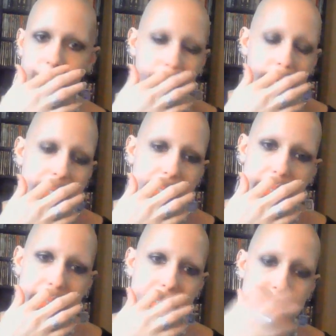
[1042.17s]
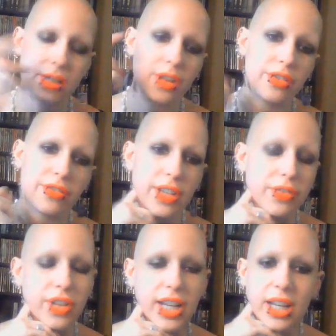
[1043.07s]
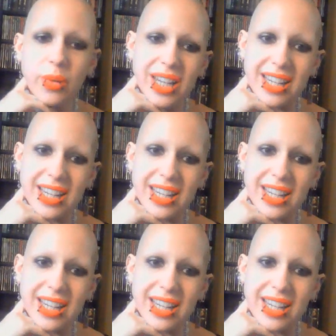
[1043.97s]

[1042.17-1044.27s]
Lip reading: That's no fun for anyone,